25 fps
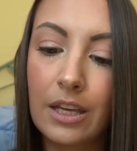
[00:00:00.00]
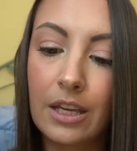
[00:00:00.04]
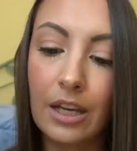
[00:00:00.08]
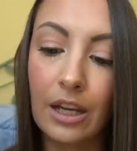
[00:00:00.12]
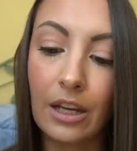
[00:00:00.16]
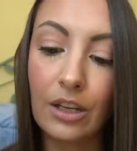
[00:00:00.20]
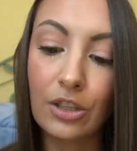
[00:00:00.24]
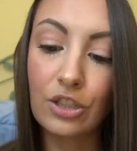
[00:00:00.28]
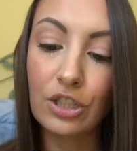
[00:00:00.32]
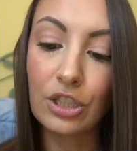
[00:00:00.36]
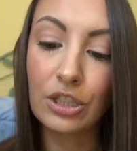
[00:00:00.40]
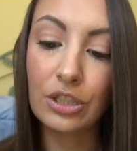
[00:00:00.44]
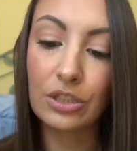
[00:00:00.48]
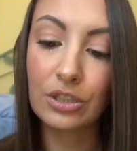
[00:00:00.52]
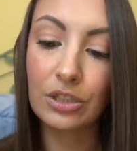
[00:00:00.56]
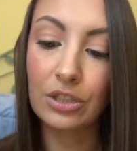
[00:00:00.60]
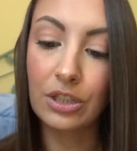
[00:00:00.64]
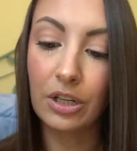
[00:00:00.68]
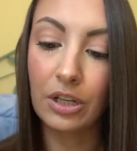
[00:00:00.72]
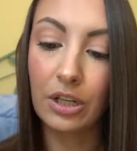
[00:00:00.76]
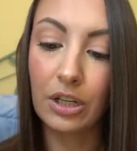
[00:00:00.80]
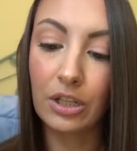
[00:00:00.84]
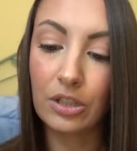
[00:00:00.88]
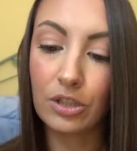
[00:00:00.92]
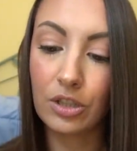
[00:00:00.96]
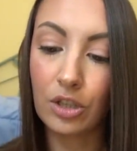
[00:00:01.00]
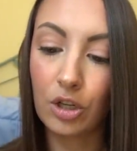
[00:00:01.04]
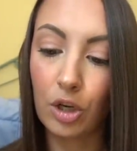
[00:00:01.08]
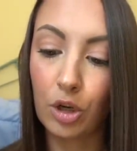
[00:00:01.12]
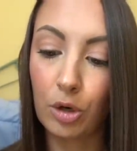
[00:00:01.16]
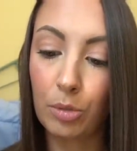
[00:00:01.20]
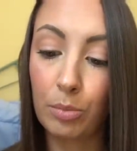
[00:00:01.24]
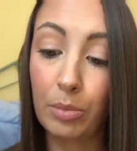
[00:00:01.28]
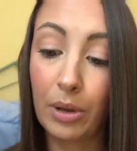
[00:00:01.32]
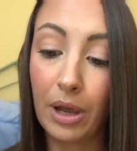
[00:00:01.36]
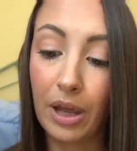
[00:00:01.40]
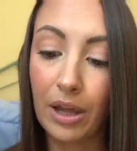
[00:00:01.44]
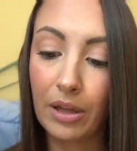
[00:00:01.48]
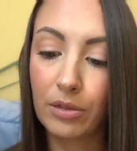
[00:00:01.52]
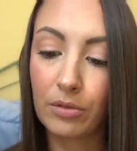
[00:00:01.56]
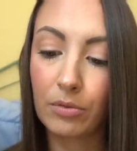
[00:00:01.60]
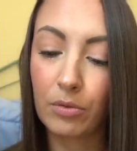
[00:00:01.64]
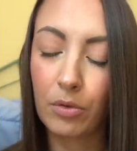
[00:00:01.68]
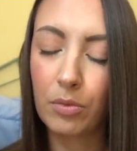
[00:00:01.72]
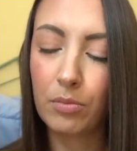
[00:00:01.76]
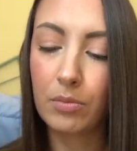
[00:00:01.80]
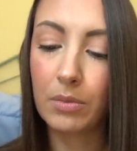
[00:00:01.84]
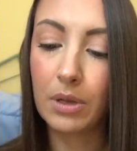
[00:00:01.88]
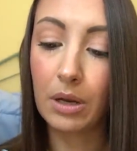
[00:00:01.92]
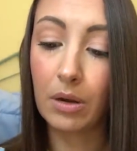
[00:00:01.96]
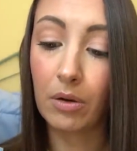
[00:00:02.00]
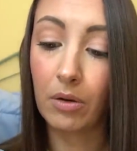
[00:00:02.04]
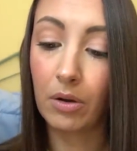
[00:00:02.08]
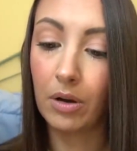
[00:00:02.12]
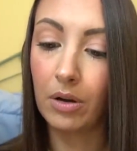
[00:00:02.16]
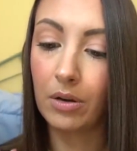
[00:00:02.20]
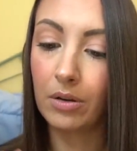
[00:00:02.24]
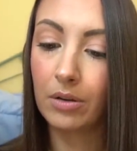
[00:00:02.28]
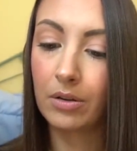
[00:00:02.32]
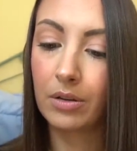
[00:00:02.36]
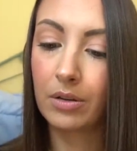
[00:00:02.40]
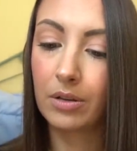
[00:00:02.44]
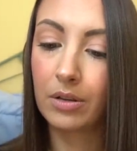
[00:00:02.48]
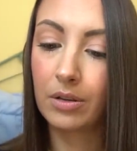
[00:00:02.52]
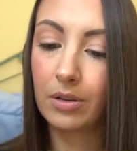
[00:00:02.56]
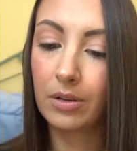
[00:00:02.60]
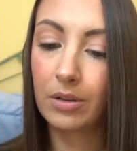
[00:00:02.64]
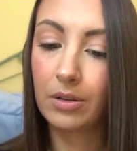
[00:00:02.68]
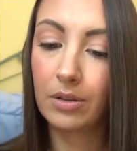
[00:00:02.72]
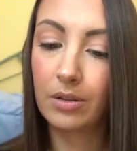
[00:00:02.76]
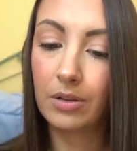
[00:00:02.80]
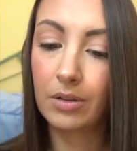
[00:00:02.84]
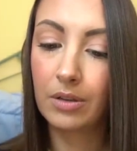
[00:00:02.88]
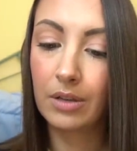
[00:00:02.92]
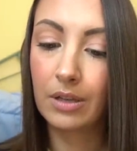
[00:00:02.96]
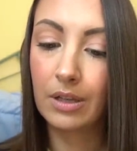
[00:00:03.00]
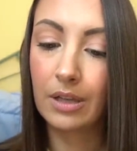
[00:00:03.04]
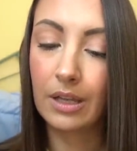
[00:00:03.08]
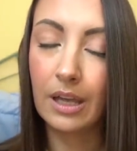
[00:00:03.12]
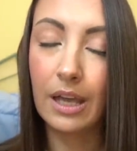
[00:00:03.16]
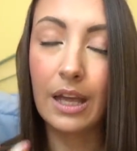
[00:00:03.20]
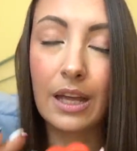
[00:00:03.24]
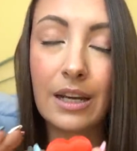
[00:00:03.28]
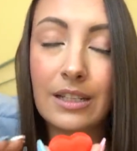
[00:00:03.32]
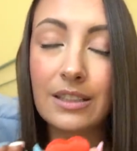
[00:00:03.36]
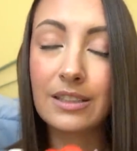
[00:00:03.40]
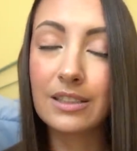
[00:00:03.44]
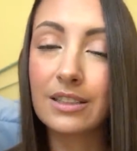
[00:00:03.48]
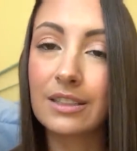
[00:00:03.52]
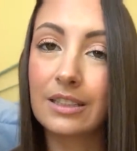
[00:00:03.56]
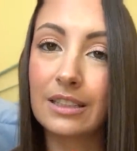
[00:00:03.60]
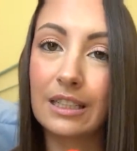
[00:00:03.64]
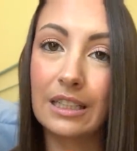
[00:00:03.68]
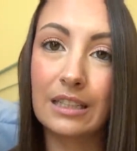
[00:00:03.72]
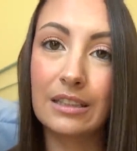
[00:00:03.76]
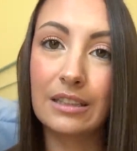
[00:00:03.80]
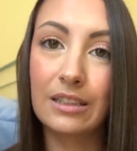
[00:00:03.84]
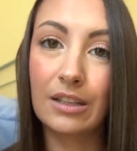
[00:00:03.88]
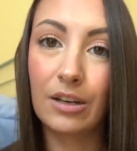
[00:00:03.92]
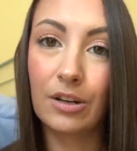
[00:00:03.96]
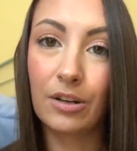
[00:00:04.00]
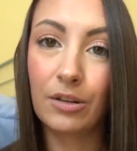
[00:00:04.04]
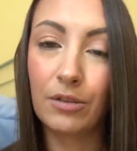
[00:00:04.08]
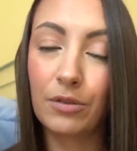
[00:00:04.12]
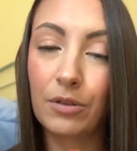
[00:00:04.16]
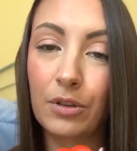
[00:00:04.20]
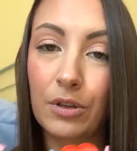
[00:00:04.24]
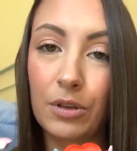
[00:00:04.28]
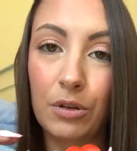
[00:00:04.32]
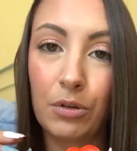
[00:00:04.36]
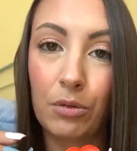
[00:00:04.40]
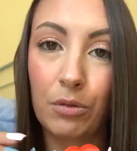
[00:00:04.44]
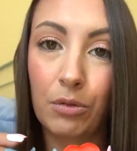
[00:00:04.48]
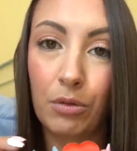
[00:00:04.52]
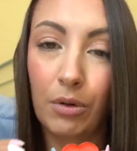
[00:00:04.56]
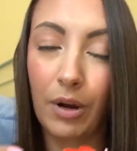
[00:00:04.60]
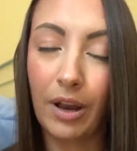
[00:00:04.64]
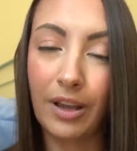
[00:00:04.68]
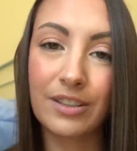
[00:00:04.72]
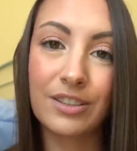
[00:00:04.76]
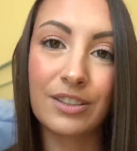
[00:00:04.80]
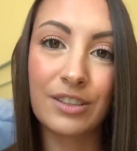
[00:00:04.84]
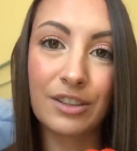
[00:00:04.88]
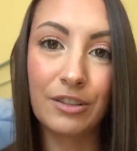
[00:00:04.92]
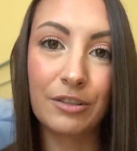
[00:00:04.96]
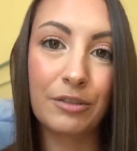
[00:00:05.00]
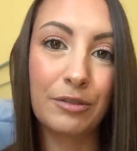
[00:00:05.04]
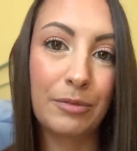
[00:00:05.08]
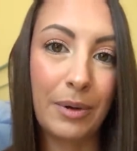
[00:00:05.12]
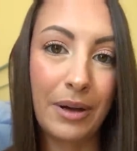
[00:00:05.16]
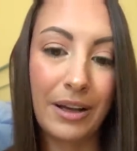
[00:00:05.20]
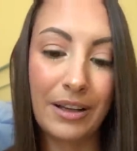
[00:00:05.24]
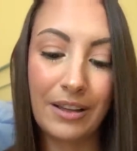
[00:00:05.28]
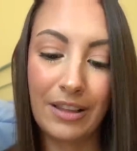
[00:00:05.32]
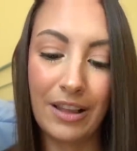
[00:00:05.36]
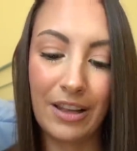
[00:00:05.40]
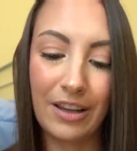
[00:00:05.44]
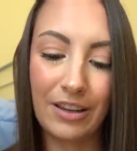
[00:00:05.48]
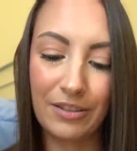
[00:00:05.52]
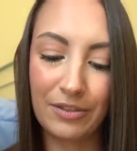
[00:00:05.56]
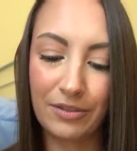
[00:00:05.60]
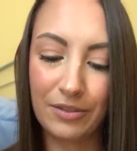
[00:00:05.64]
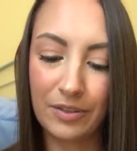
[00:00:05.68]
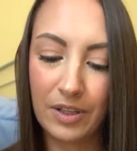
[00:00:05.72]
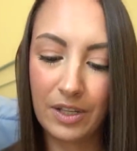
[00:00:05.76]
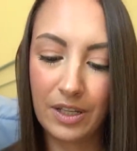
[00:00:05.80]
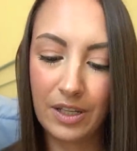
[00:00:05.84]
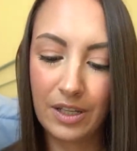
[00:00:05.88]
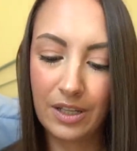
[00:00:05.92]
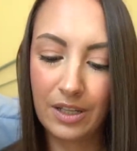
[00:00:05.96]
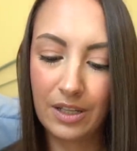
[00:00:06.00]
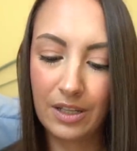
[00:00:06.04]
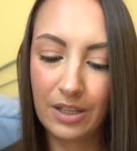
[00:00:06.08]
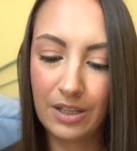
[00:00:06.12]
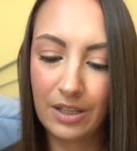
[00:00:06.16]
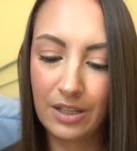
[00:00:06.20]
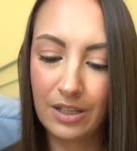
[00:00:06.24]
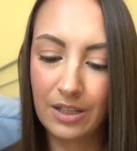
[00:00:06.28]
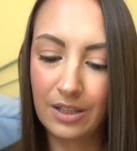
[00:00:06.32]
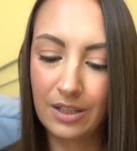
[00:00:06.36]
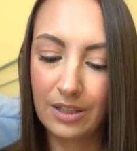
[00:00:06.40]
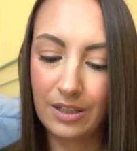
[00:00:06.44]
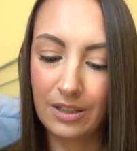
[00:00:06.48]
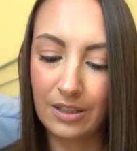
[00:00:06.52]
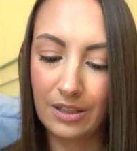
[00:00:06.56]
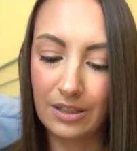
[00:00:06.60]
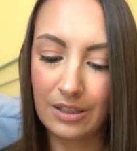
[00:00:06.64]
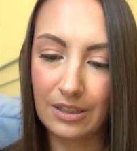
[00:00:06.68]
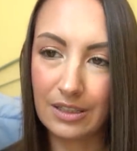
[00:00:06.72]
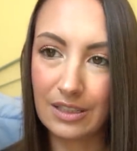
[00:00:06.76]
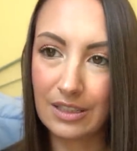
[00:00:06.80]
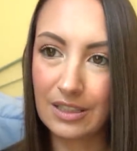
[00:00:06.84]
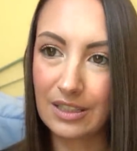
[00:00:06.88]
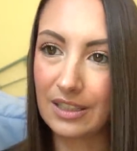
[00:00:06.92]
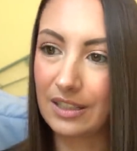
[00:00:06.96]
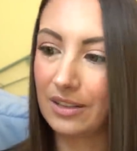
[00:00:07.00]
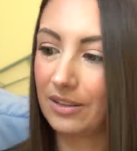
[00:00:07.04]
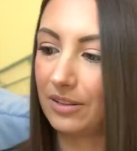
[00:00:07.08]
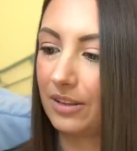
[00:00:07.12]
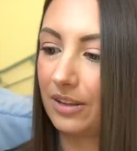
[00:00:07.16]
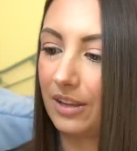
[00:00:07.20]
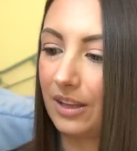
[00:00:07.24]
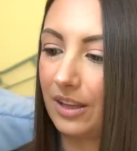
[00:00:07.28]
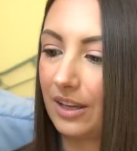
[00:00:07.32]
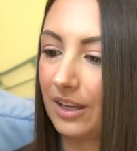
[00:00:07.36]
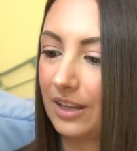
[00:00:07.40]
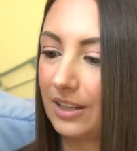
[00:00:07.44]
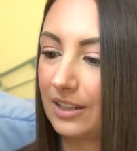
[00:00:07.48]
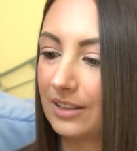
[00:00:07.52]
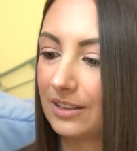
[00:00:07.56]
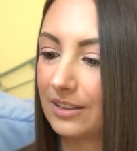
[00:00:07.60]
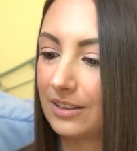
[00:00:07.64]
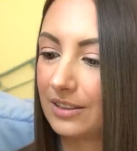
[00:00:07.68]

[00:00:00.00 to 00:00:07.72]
And she stuck it to her bathroom mirror, and it stayed there for the rest of my life until uh,